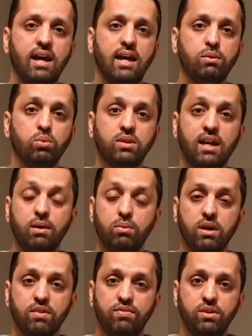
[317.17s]
And would that
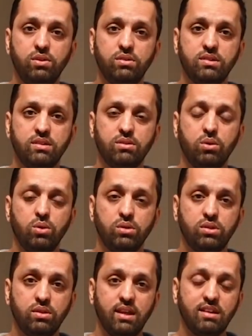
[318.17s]
work for users,
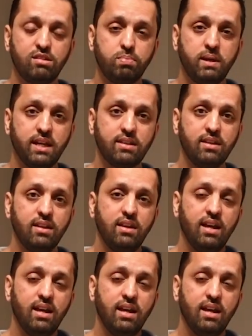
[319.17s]
or do they expect?